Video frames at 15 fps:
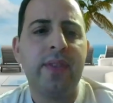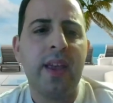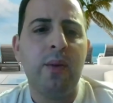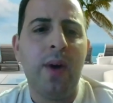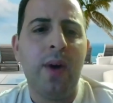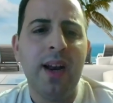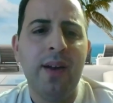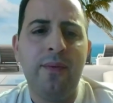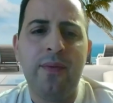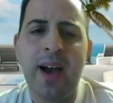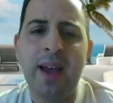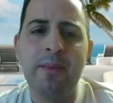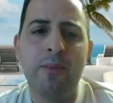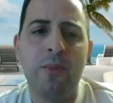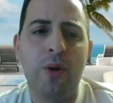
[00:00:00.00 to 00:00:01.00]
they want to
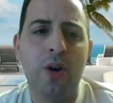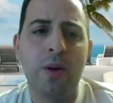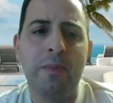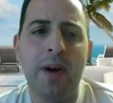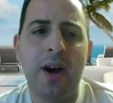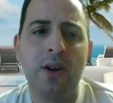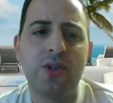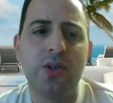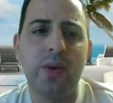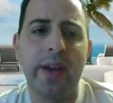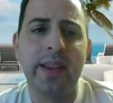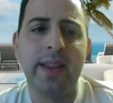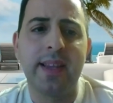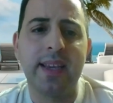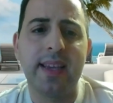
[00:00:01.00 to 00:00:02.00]
find more about you
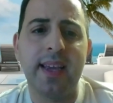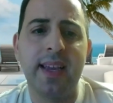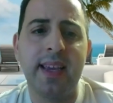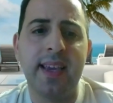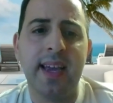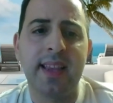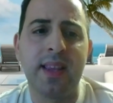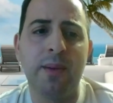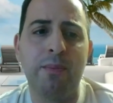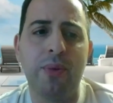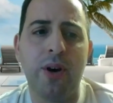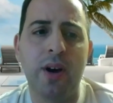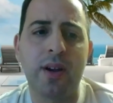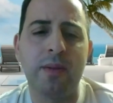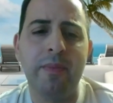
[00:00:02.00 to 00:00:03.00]
and get the
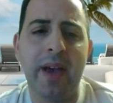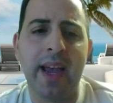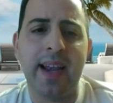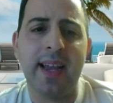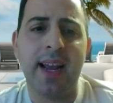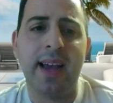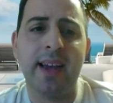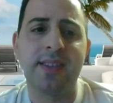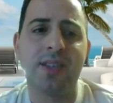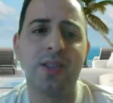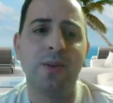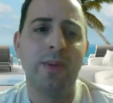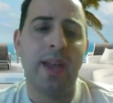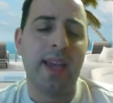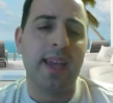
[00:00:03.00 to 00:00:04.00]
book, Megan, I
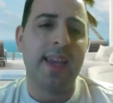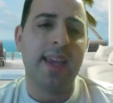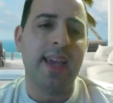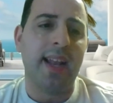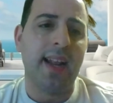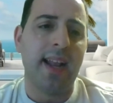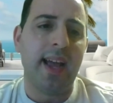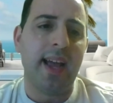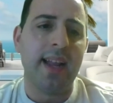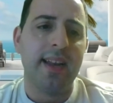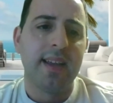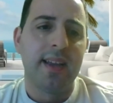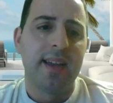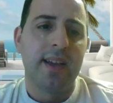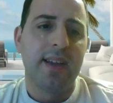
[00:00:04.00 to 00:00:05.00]
assume they can get it at
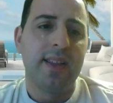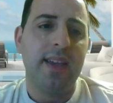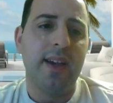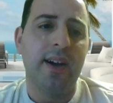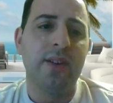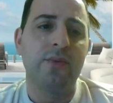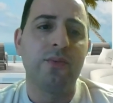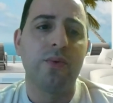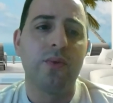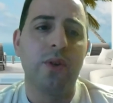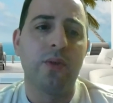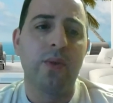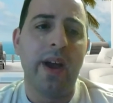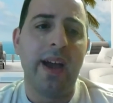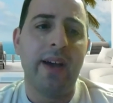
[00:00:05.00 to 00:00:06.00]
the
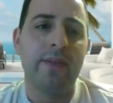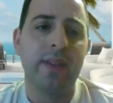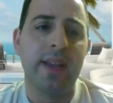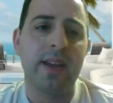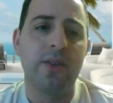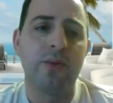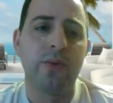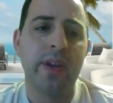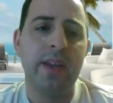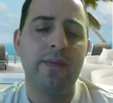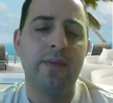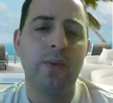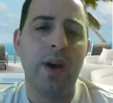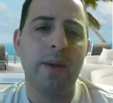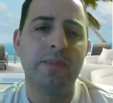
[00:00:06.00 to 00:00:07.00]
Unraveling
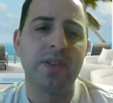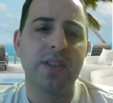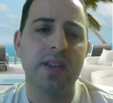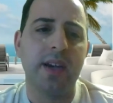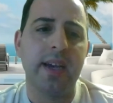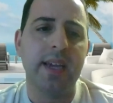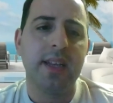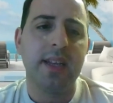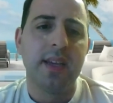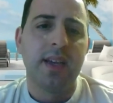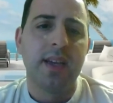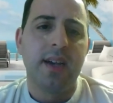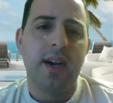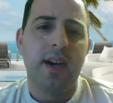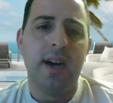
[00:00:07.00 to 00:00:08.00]
Grief website.
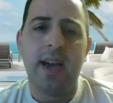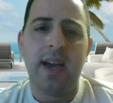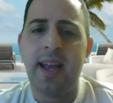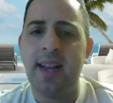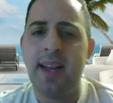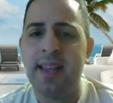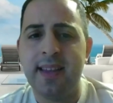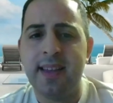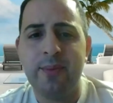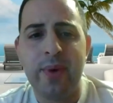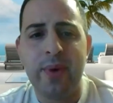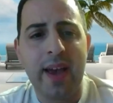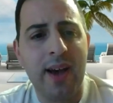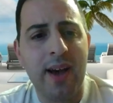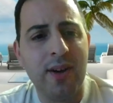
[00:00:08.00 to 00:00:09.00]

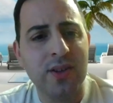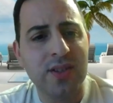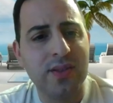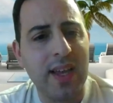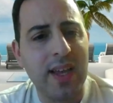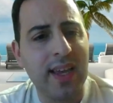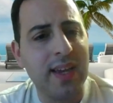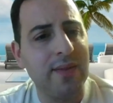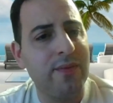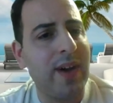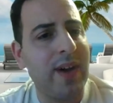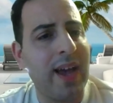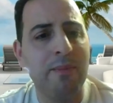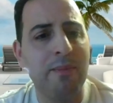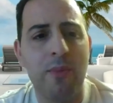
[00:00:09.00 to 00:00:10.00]
Anything else they can
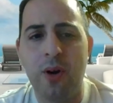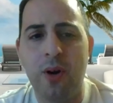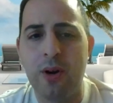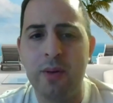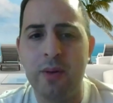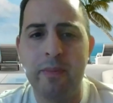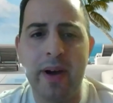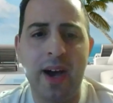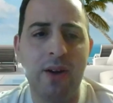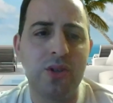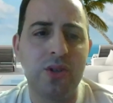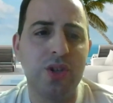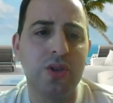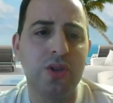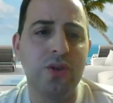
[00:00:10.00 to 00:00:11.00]
find more
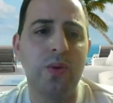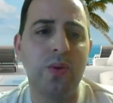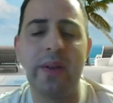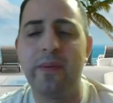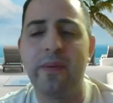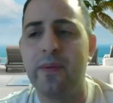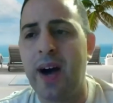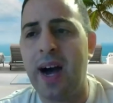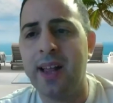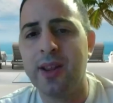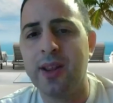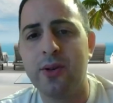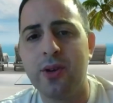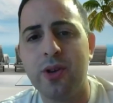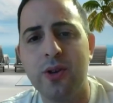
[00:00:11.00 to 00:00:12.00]
about you and
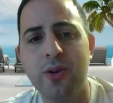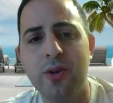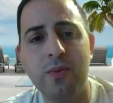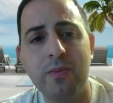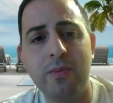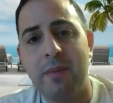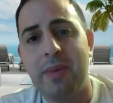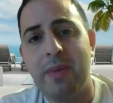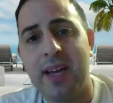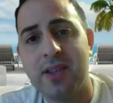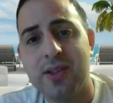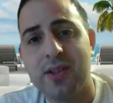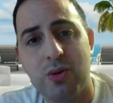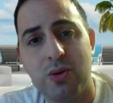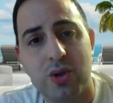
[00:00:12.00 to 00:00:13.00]
follow you, maybe
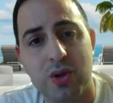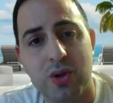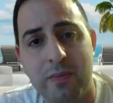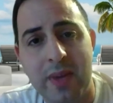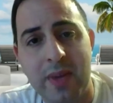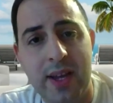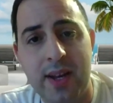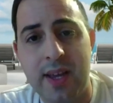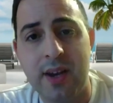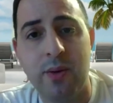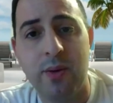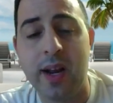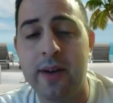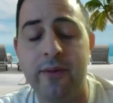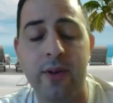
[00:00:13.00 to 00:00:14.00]
on social media,
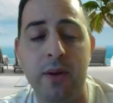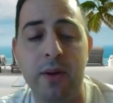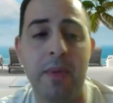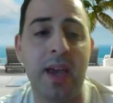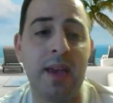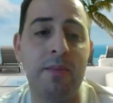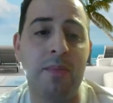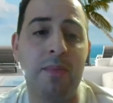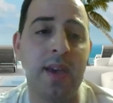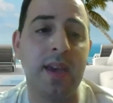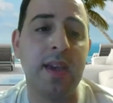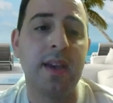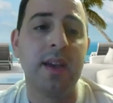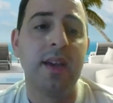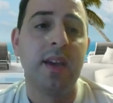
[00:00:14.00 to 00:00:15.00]
whatever it may be,